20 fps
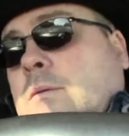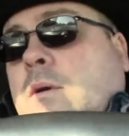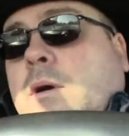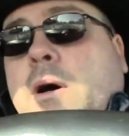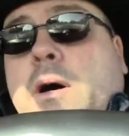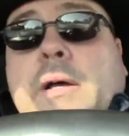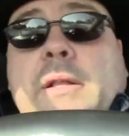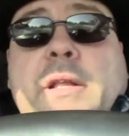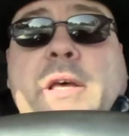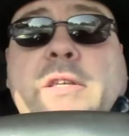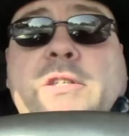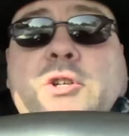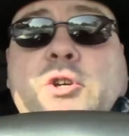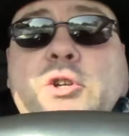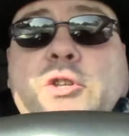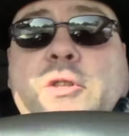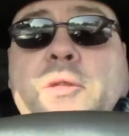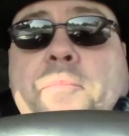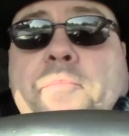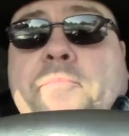Unless you're
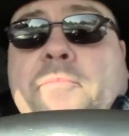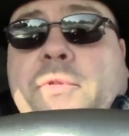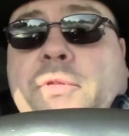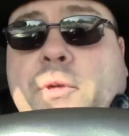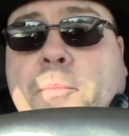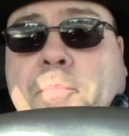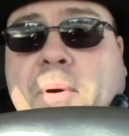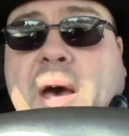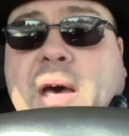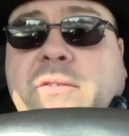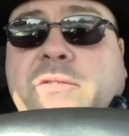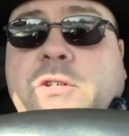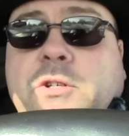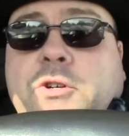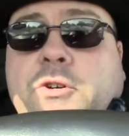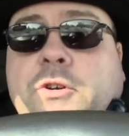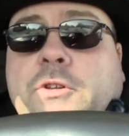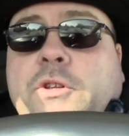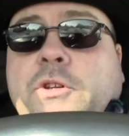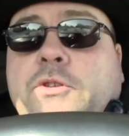the
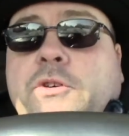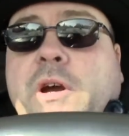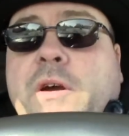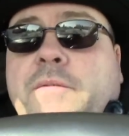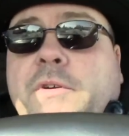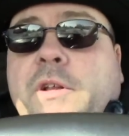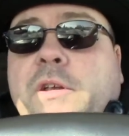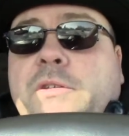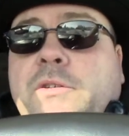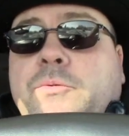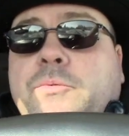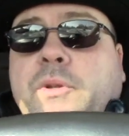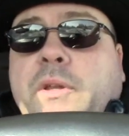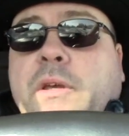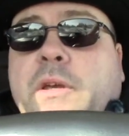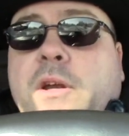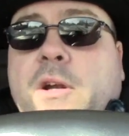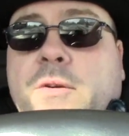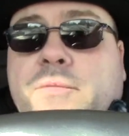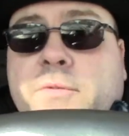passenger and the driver doesn't really
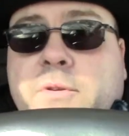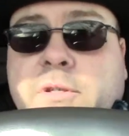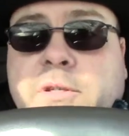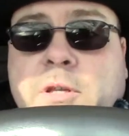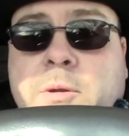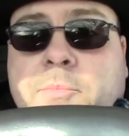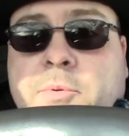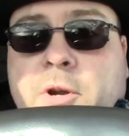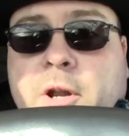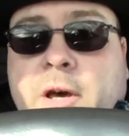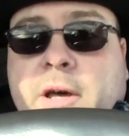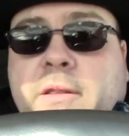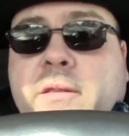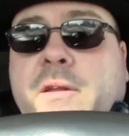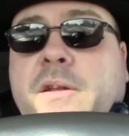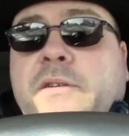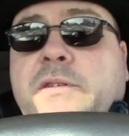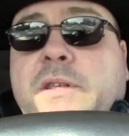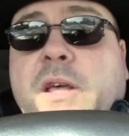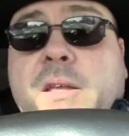care if you sleep or not,
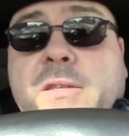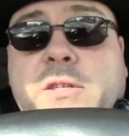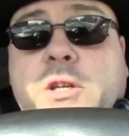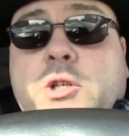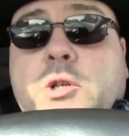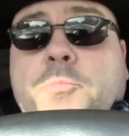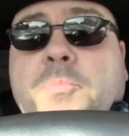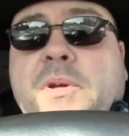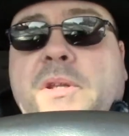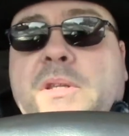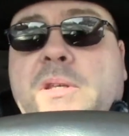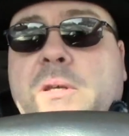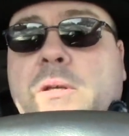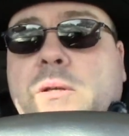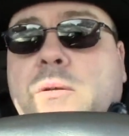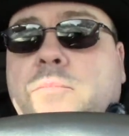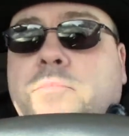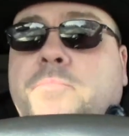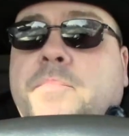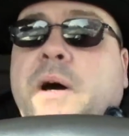then it's not such a big
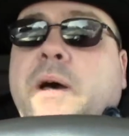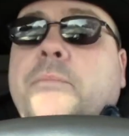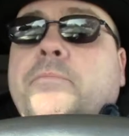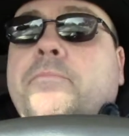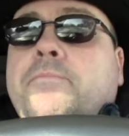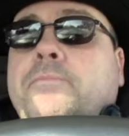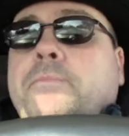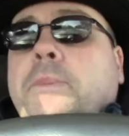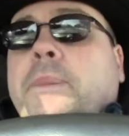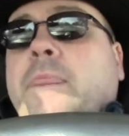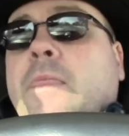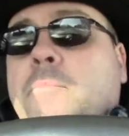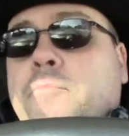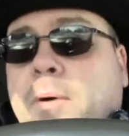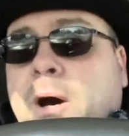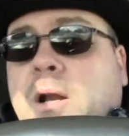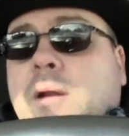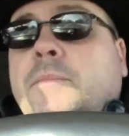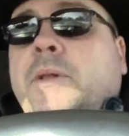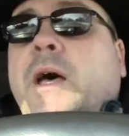deal. But
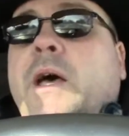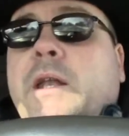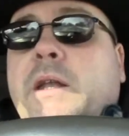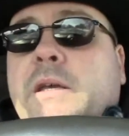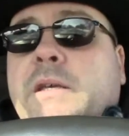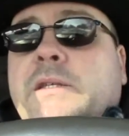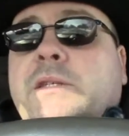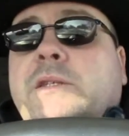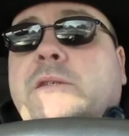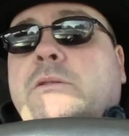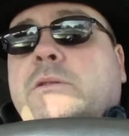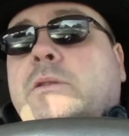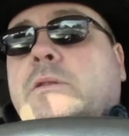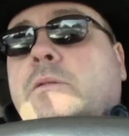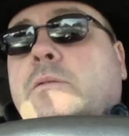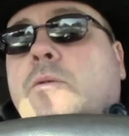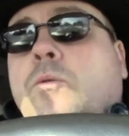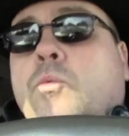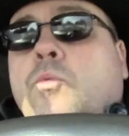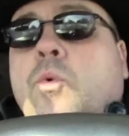bottom line is,
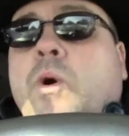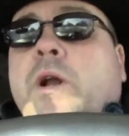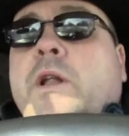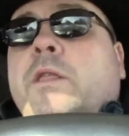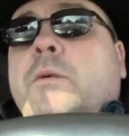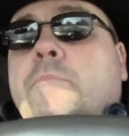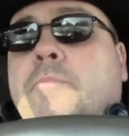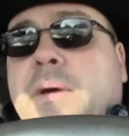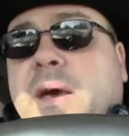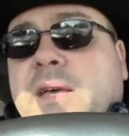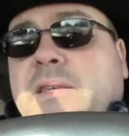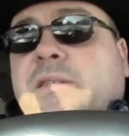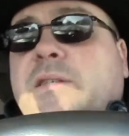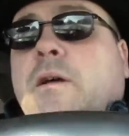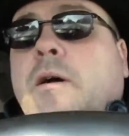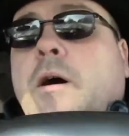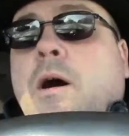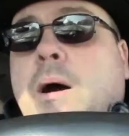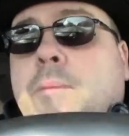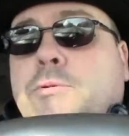one of the best
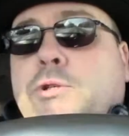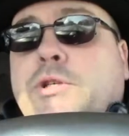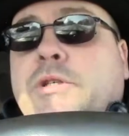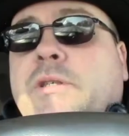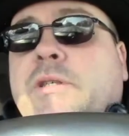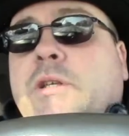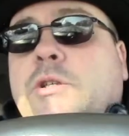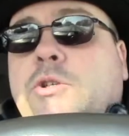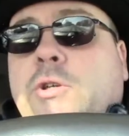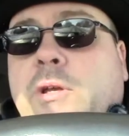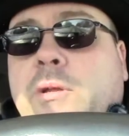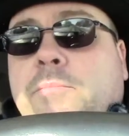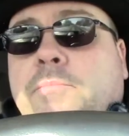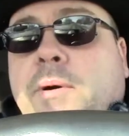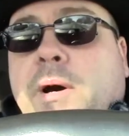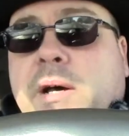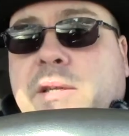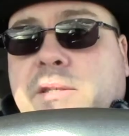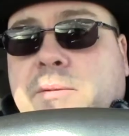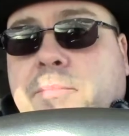options that you can
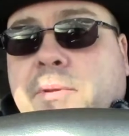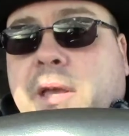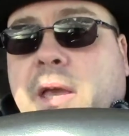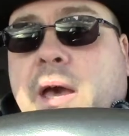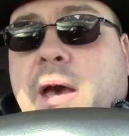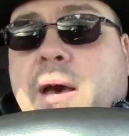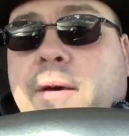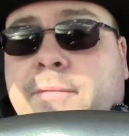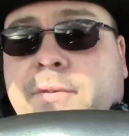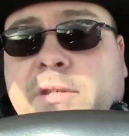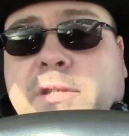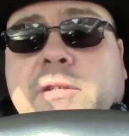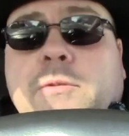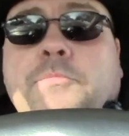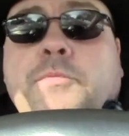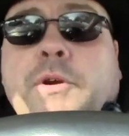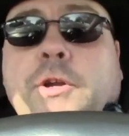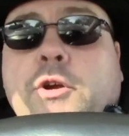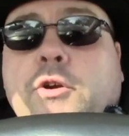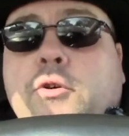possibly have is to
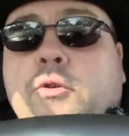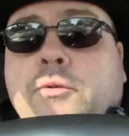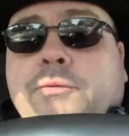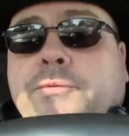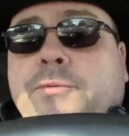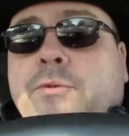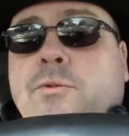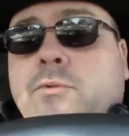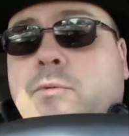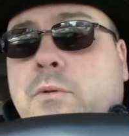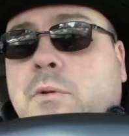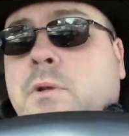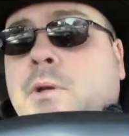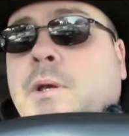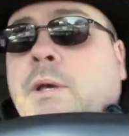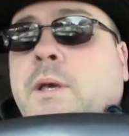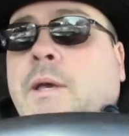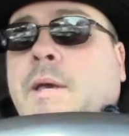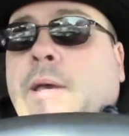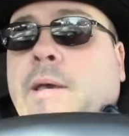bring your own food.
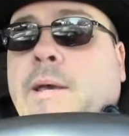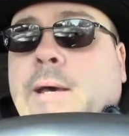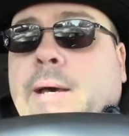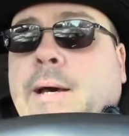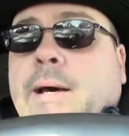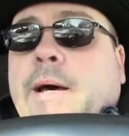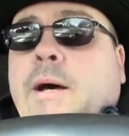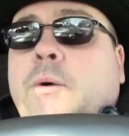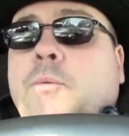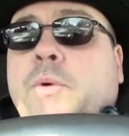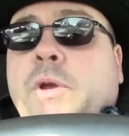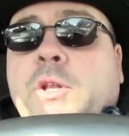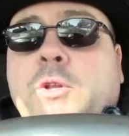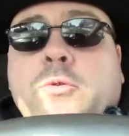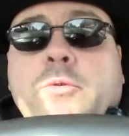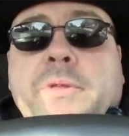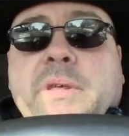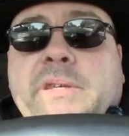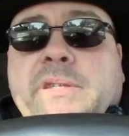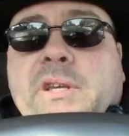We
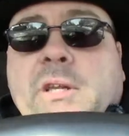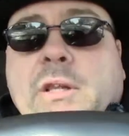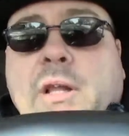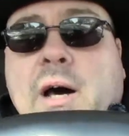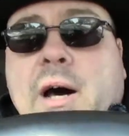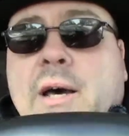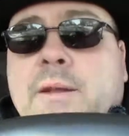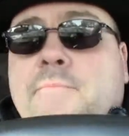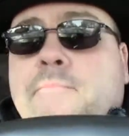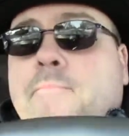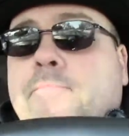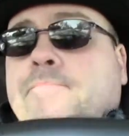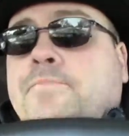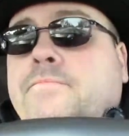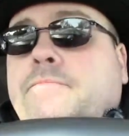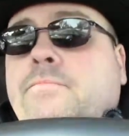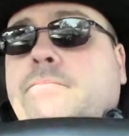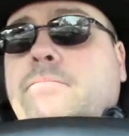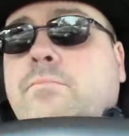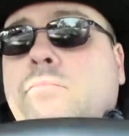do this a lot.
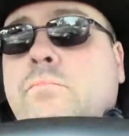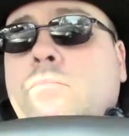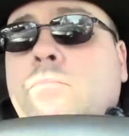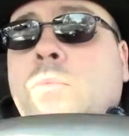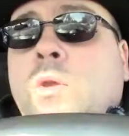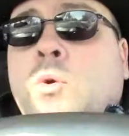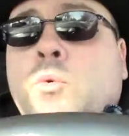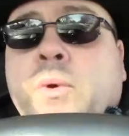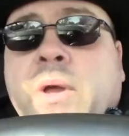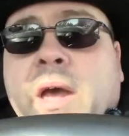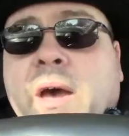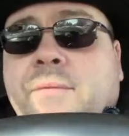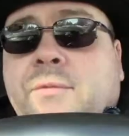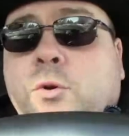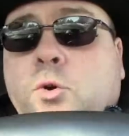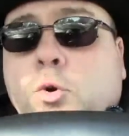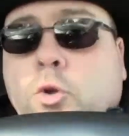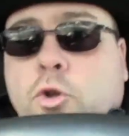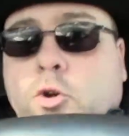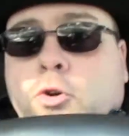We have
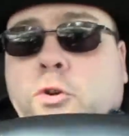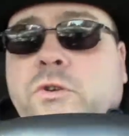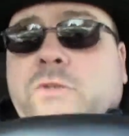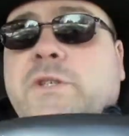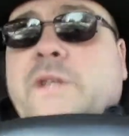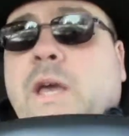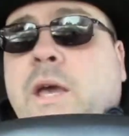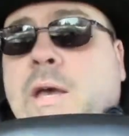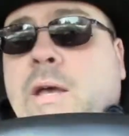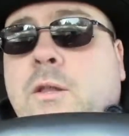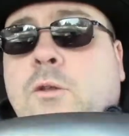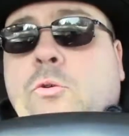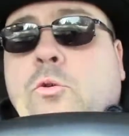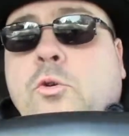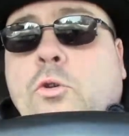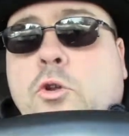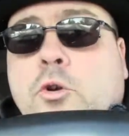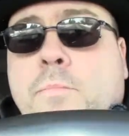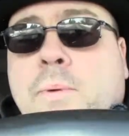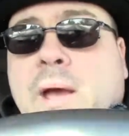coolers and
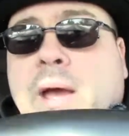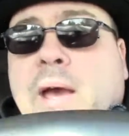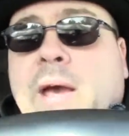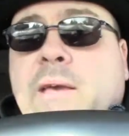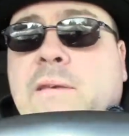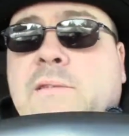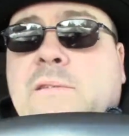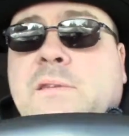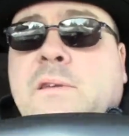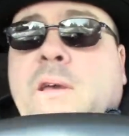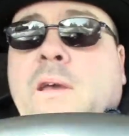cooler bags,